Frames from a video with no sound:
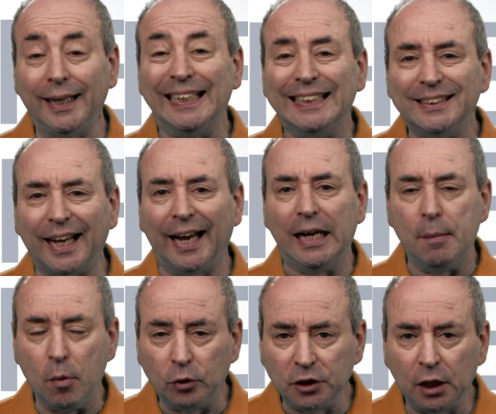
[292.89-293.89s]
is
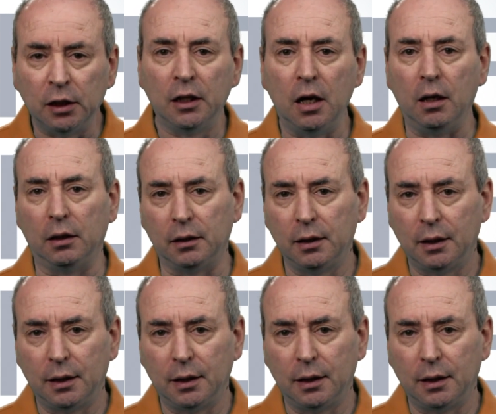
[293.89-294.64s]
able to learn